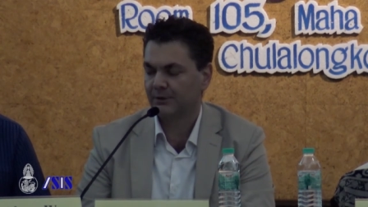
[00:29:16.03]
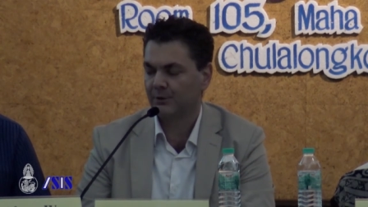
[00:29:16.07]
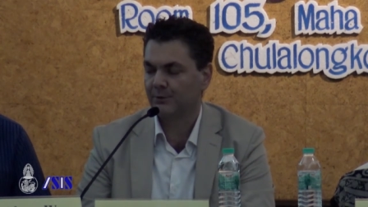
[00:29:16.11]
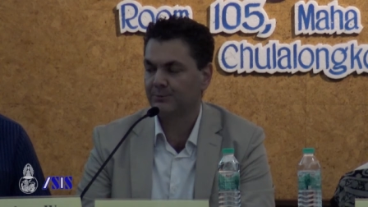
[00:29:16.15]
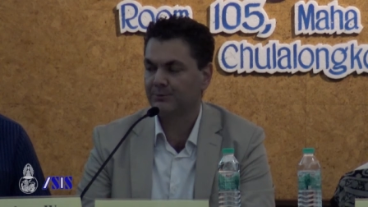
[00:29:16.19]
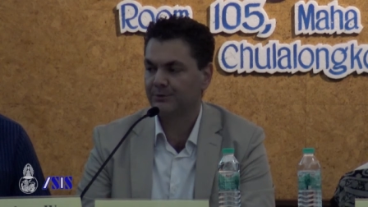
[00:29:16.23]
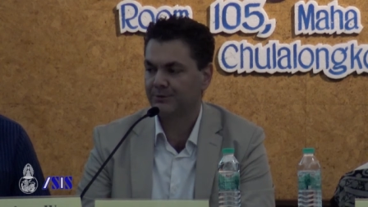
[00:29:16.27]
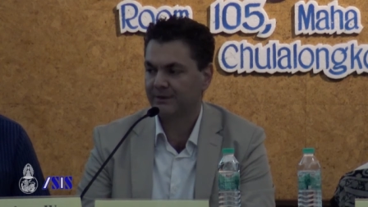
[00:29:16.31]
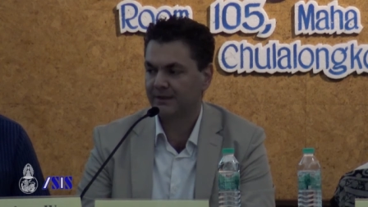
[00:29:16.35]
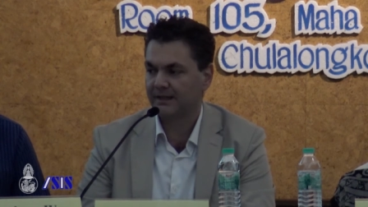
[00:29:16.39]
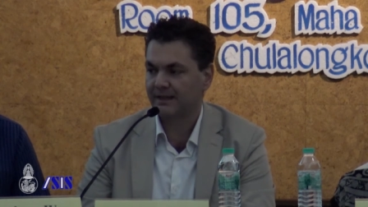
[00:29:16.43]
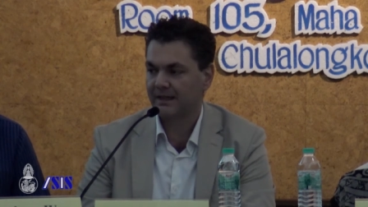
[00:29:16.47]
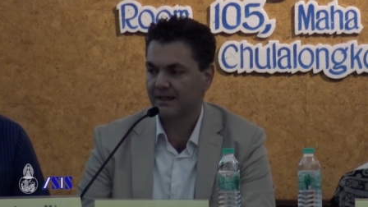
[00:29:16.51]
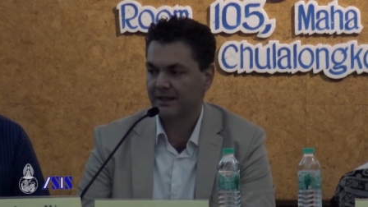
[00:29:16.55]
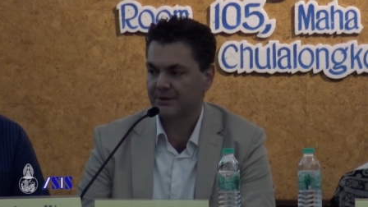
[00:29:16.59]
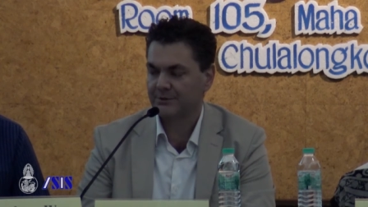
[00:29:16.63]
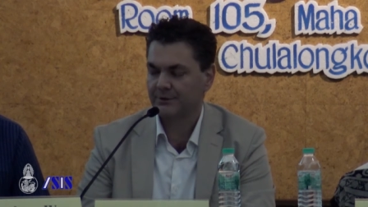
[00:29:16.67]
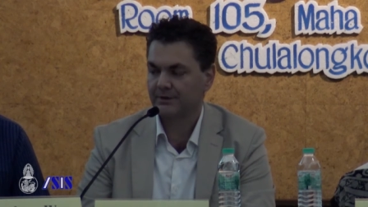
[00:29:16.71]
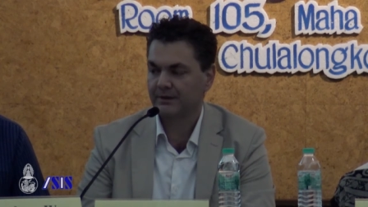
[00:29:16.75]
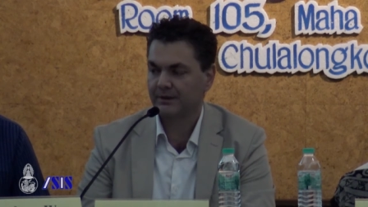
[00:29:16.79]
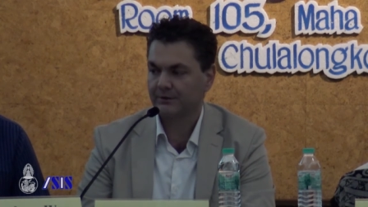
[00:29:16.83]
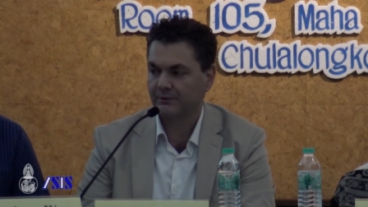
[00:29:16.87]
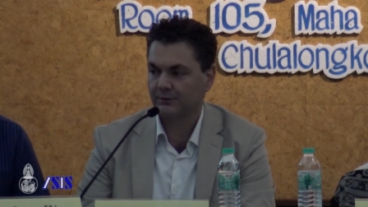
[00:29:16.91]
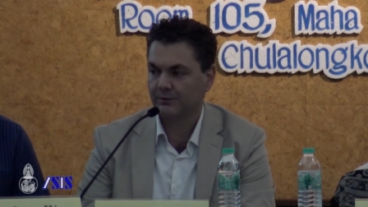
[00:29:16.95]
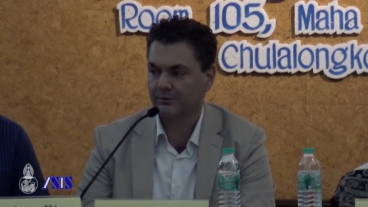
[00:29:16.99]

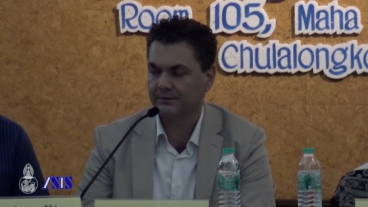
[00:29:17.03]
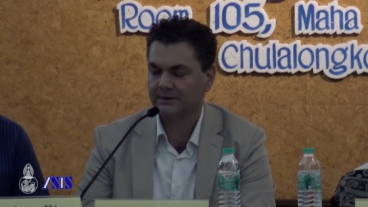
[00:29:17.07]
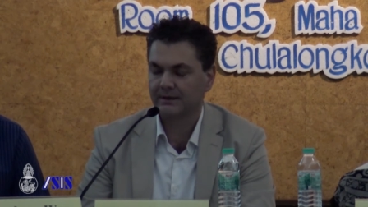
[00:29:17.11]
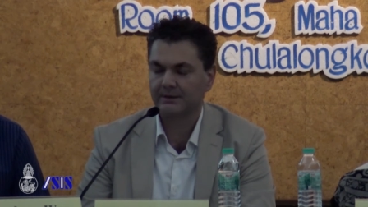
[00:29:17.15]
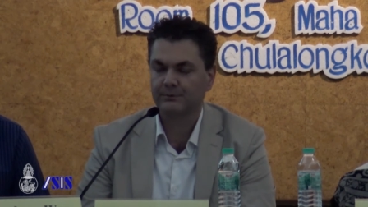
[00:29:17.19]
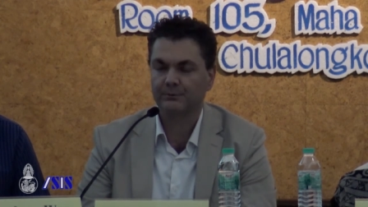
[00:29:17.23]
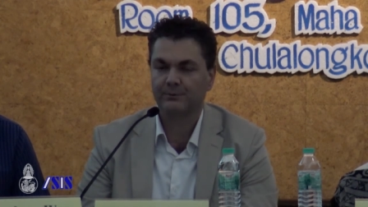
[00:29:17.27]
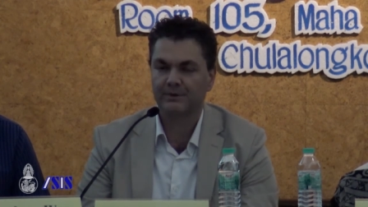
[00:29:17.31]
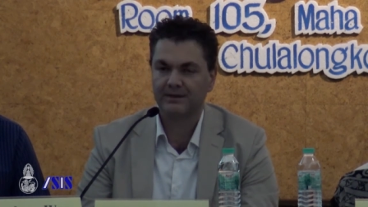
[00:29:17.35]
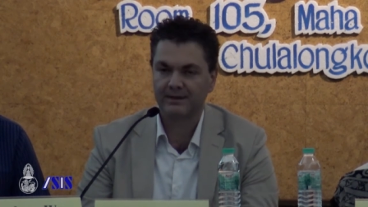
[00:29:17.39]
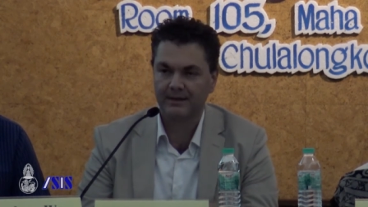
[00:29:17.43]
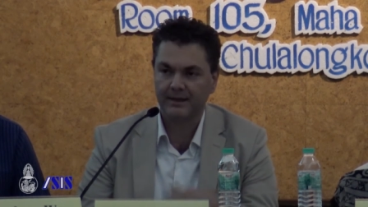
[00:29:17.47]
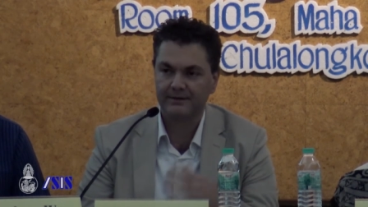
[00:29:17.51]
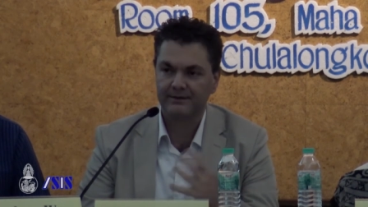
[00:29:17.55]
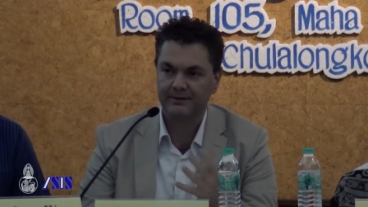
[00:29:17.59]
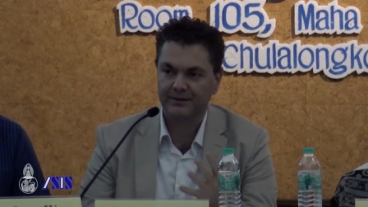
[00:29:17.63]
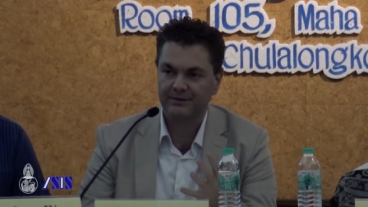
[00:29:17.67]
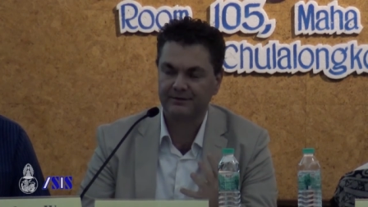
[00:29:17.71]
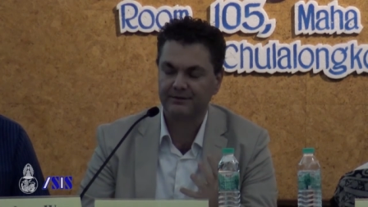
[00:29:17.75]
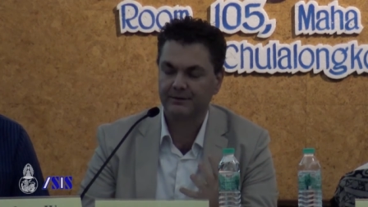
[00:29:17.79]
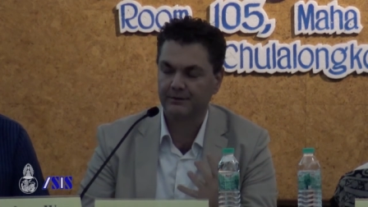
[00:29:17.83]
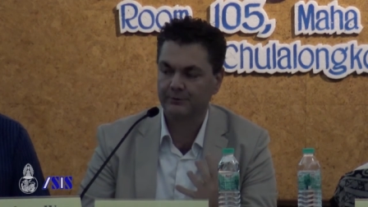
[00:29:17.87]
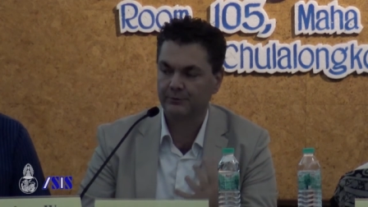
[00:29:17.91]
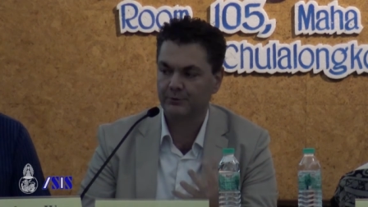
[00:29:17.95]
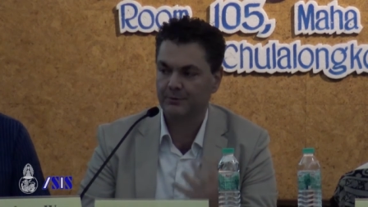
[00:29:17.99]
communication and contact with other
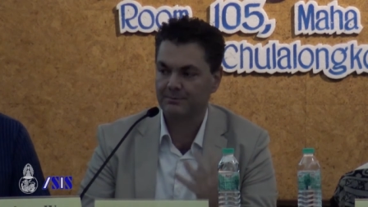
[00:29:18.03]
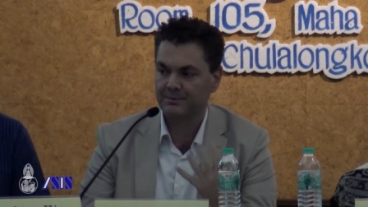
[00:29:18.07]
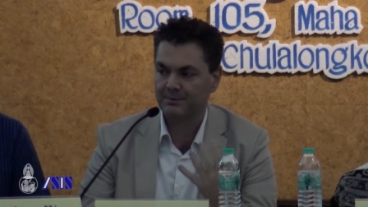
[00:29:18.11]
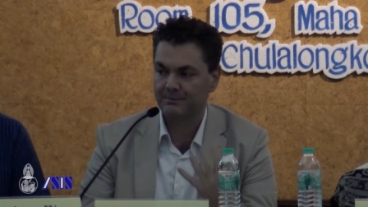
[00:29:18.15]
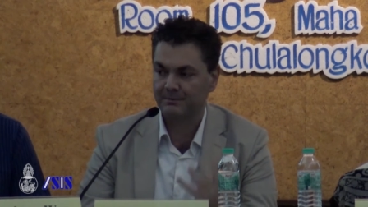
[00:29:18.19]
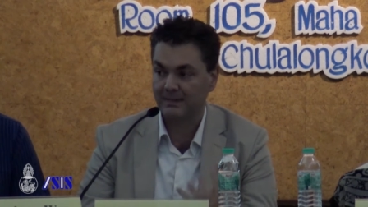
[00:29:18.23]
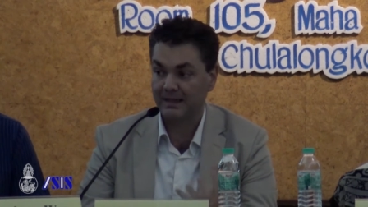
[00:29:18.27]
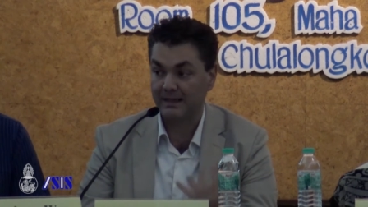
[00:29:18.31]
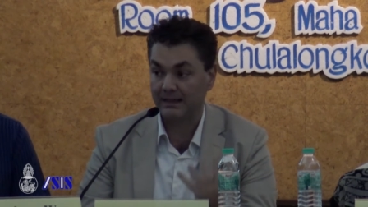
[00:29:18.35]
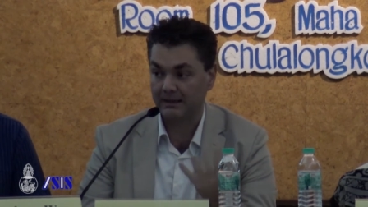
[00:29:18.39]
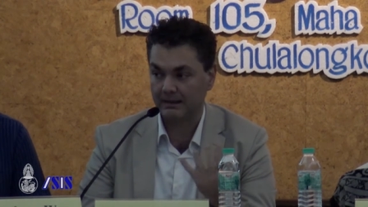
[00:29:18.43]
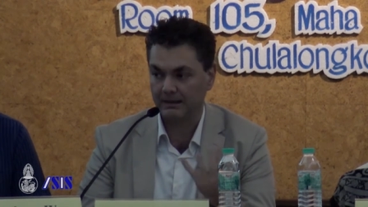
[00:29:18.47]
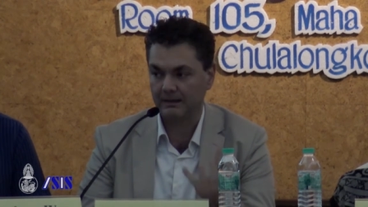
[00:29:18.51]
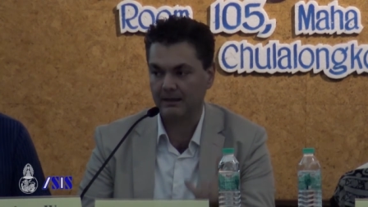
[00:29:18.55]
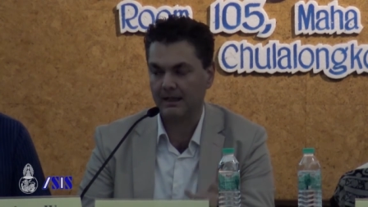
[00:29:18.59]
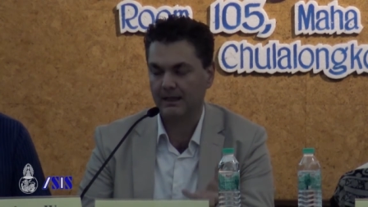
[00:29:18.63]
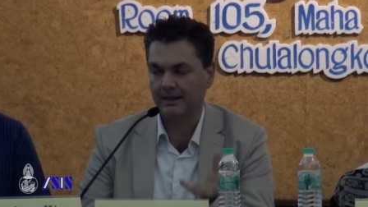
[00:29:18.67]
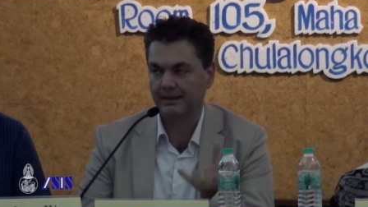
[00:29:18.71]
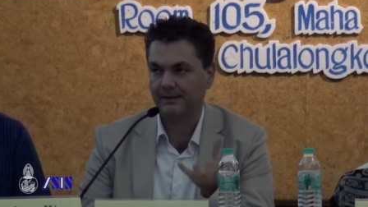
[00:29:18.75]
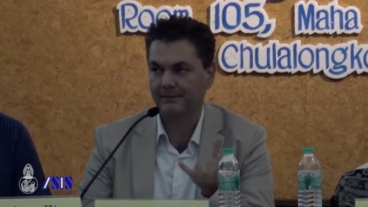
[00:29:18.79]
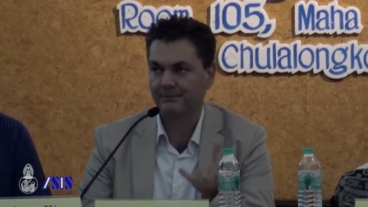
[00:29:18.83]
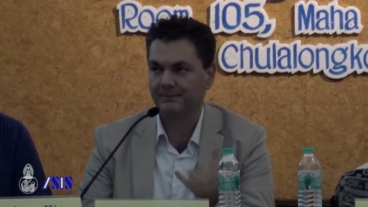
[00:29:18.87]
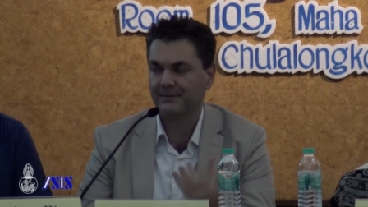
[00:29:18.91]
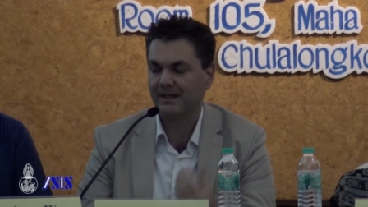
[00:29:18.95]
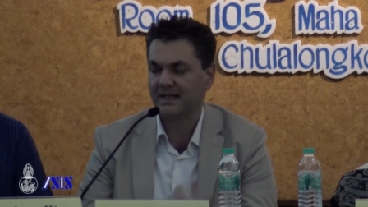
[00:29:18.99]
ethnic groups may
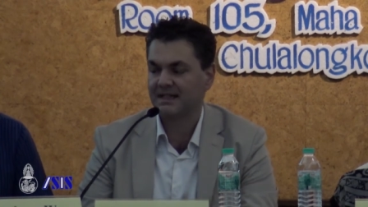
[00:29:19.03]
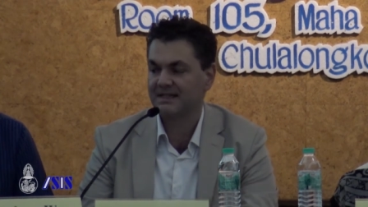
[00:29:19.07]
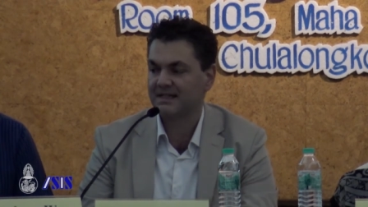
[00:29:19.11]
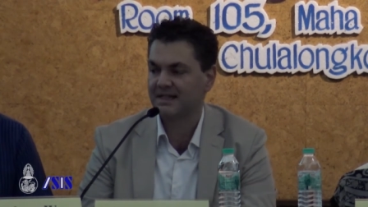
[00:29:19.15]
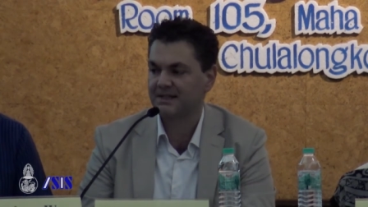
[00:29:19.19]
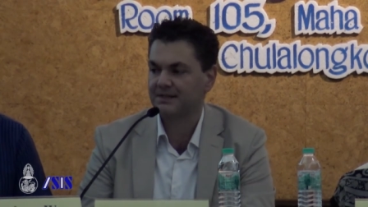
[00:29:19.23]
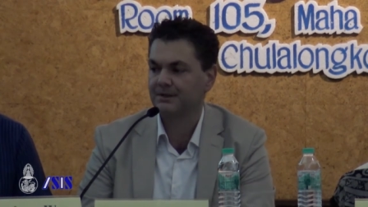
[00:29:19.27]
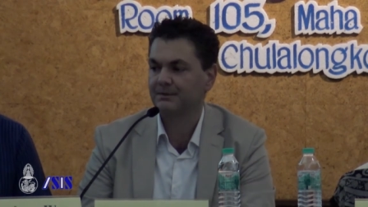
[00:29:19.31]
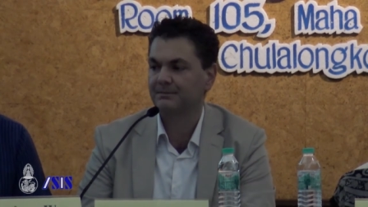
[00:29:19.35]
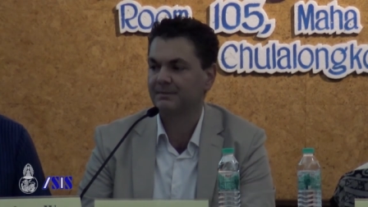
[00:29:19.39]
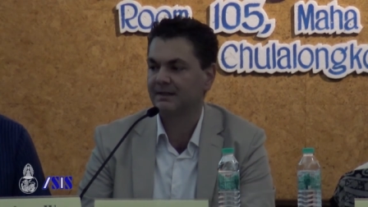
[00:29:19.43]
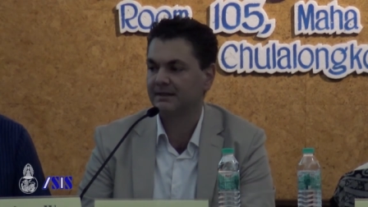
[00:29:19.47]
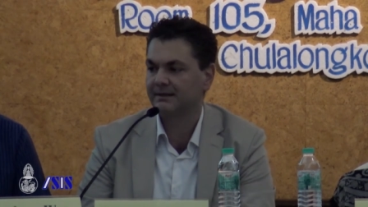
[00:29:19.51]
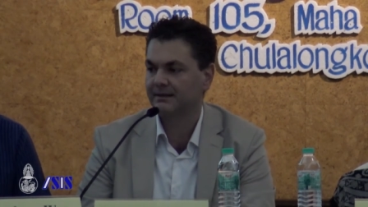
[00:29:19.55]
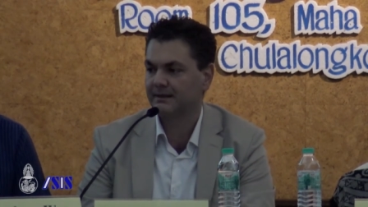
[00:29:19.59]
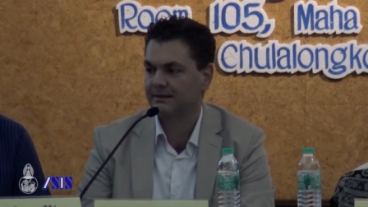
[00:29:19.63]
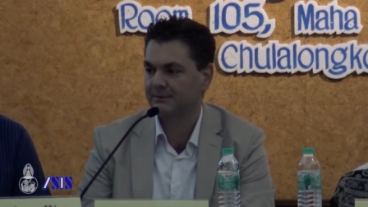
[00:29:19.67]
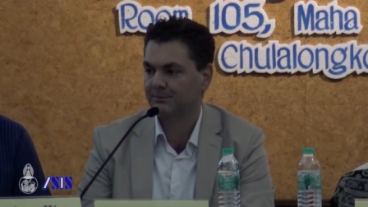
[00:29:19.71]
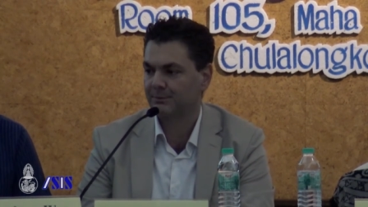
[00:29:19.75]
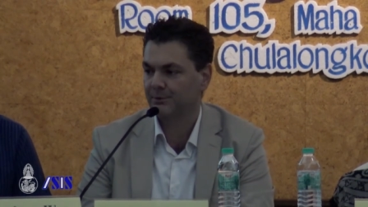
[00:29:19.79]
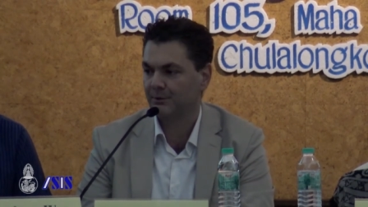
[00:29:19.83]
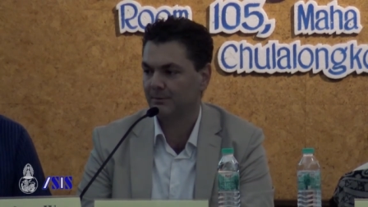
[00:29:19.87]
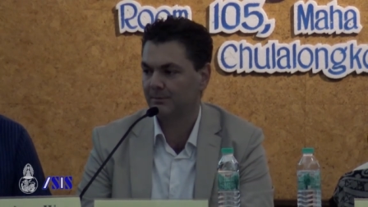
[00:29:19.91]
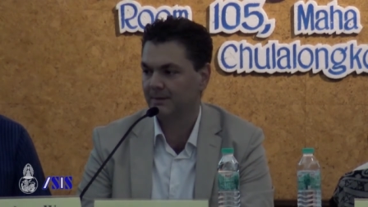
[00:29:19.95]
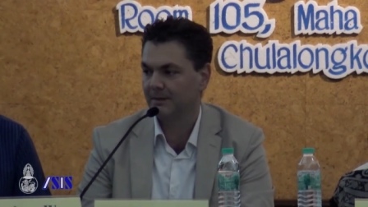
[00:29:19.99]
exacerbate
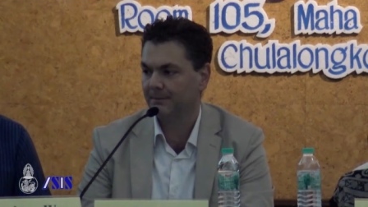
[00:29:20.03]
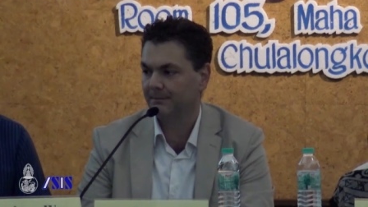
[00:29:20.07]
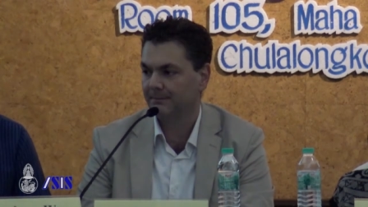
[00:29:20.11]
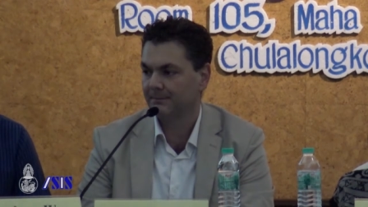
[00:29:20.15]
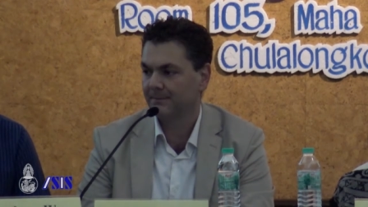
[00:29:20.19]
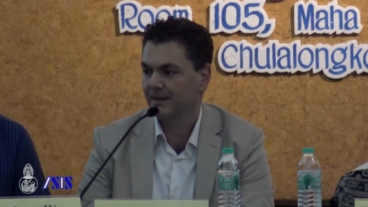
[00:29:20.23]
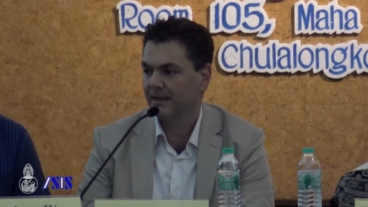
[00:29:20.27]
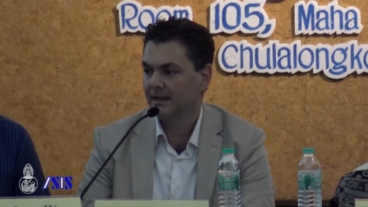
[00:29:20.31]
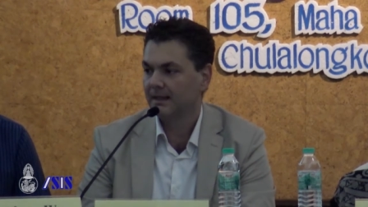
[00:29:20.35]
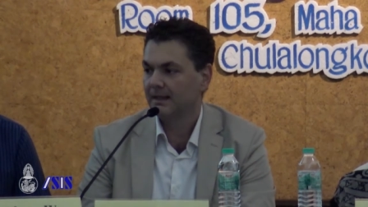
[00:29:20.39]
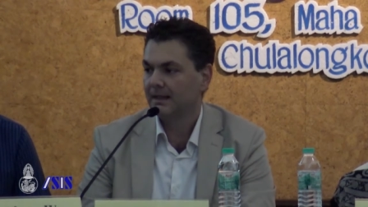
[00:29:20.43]
that problem.